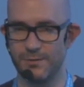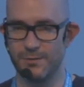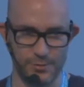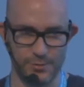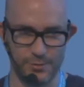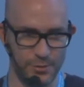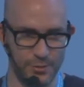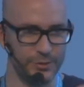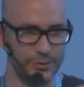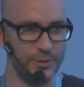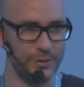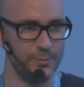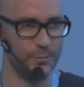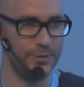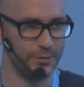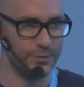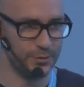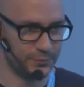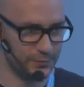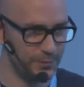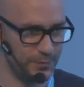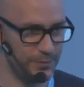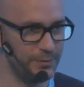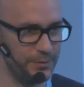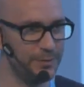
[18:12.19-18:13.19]
not in
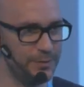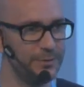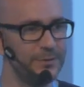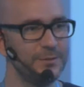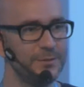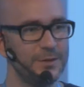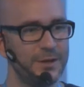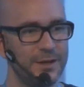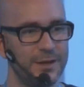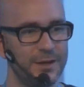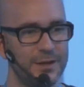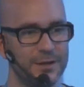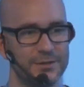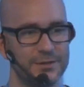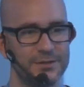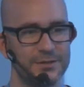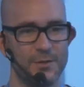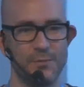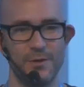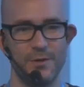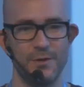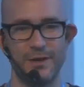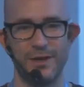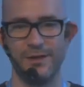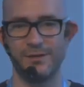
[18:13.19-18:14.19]
Windows Fondo, uh, so
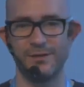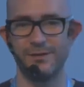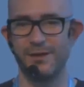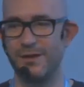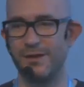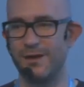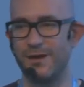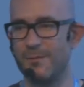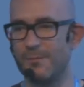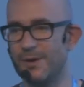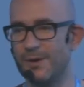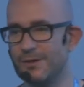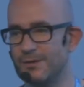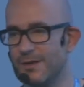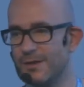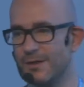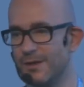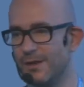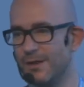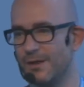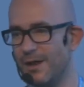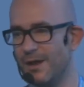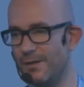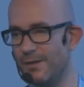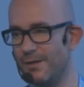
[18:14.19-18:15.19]
we'll get there in a minute.
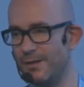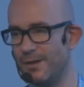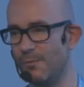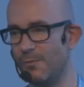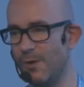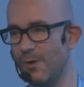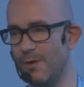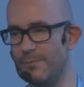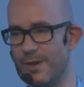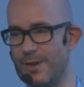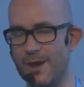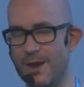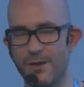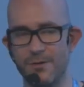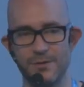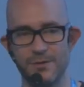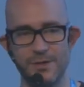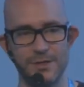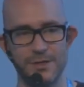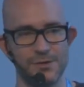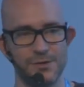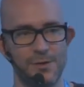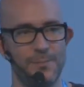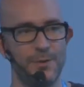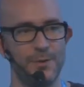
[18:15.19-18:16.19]
And the web now
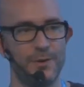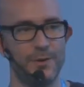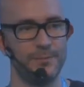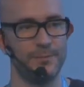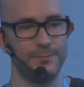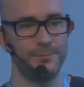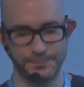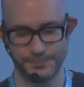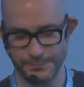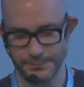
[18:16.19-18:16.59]
is open.